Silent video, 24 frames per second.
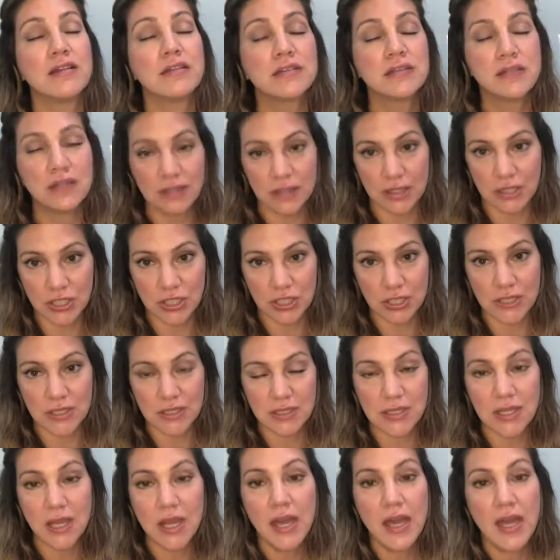
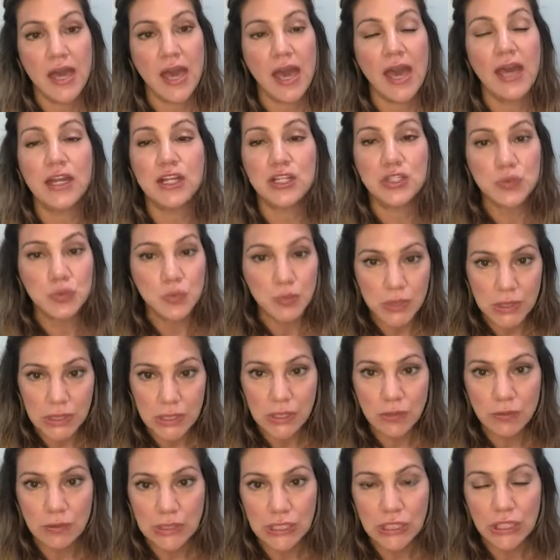delicious. And it's
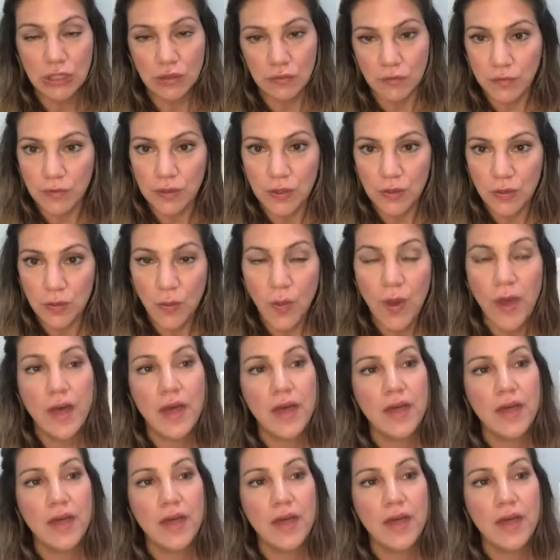really, really good for you.